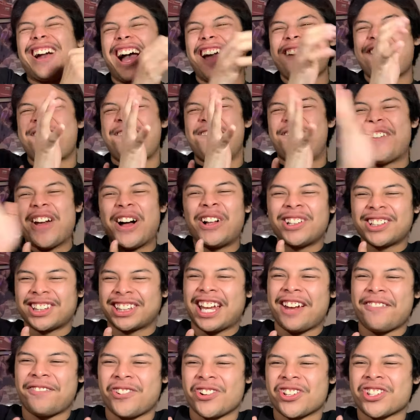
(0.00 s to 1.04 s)
I felt
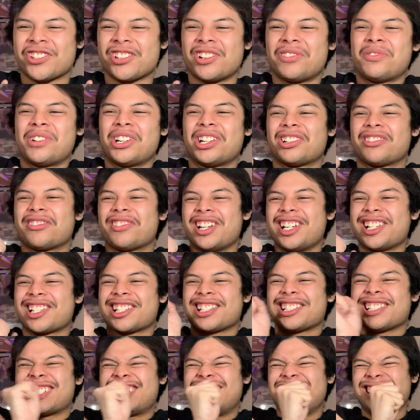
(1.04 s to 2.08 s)
that for some weird reason.
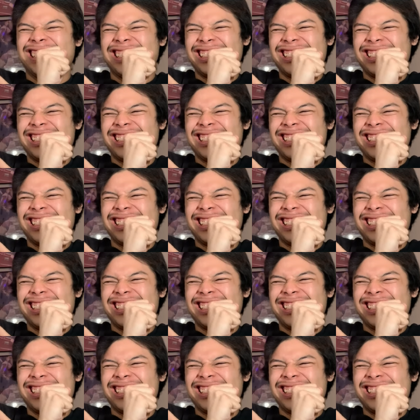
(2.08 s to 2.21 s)
God. Like, ugh.